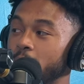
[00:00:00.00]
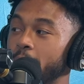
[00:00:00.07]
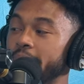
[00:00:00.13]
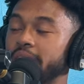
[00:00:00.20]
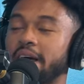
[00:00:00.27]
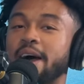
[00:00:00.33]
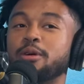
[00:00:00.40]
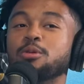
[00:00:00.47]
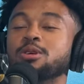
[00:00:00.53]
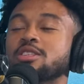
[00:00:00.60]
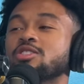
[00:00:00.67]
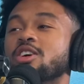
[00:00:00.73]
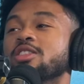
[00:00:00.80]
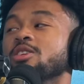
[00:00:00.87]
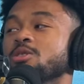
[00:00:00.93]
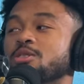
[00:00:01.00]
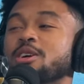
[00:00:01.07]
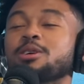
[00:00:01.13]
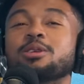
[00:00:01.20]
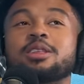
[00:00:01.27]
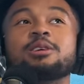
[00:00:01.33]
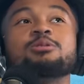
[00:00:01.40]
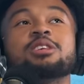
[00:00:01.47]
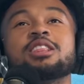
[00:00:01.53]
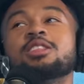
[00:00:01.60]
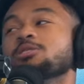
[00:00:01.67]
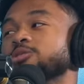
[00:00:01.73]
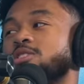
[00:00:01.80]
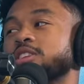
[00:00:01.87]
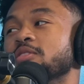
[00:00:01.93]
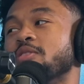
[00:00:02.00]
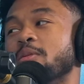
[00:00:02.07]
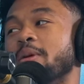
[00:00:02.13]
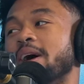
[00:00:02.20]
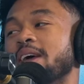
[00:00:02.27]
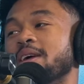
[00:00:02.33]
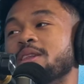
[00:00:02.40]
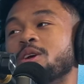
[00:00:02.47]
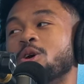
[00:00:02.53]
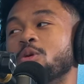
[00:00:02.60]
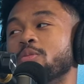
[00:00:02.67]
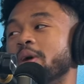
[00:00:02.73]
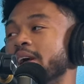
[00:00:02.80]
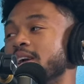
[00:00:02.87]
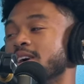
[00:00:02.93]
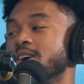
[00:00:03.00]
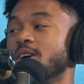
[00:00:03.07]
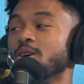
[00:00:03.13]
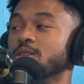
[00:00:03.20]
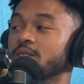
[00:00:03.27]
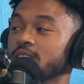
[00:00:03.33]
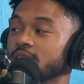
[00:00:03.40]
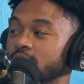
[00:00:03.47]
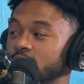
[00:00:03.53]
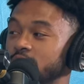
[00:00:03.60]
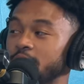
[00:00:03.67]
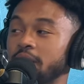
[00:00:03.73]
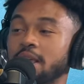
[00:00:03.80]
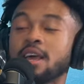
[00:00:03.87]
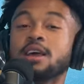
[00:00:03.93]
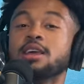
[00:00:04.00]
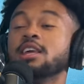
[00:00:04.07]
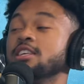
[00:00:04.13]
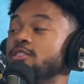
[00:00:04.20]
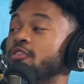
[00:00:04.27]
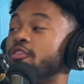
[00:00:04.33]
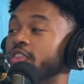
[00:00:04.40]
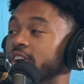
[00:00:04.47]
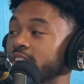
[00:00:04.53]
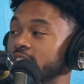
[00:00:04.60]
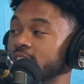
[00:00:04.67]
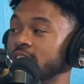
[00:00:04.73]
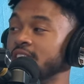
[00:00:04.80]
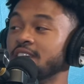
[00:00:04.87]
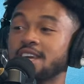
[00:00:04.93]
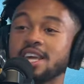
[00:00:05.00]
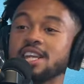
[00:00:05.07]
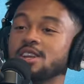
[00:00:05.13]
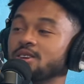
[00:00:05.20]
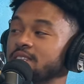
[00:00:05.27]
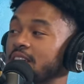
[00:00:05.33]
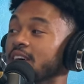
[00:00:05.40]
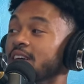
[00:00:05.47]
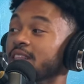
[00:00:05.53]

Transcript: But I always thought there, there, there was a little sliver of my end hope. Like, oh, look at you. Like he's funny. He knows that.